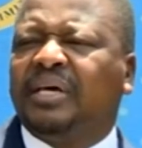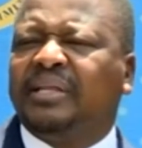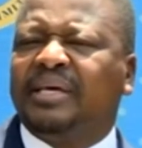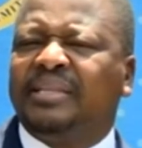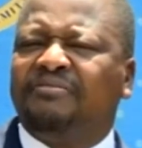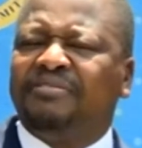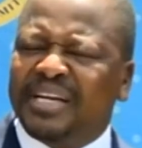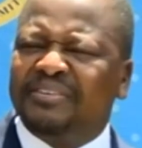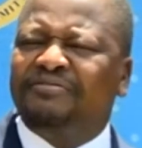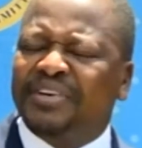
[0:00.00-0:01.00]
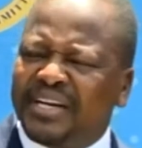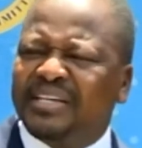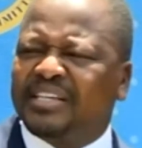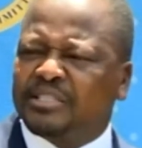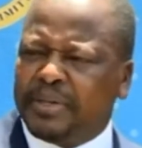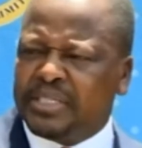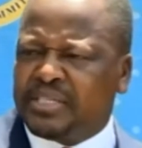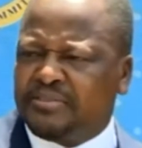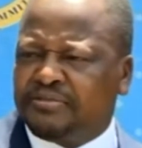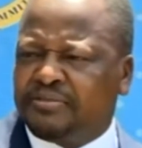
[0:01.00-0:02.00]
the, the, the very, very
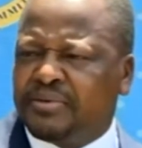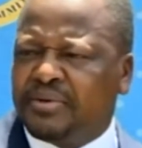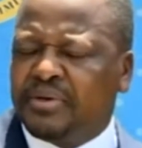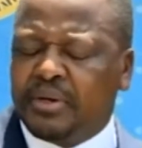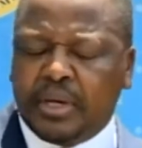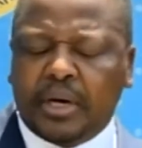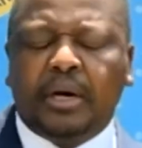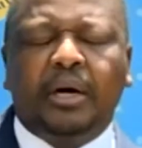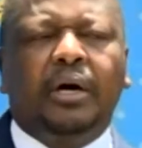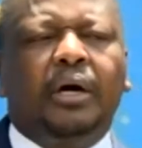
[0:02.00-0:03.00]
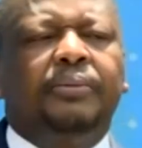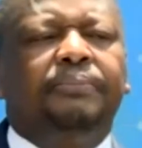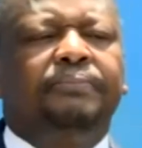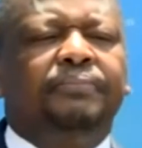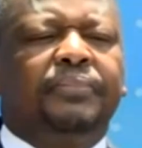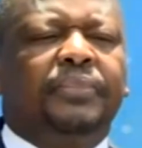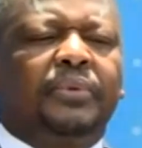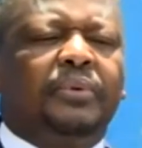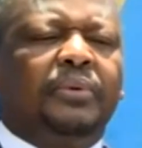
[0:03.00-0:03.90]
expensive um,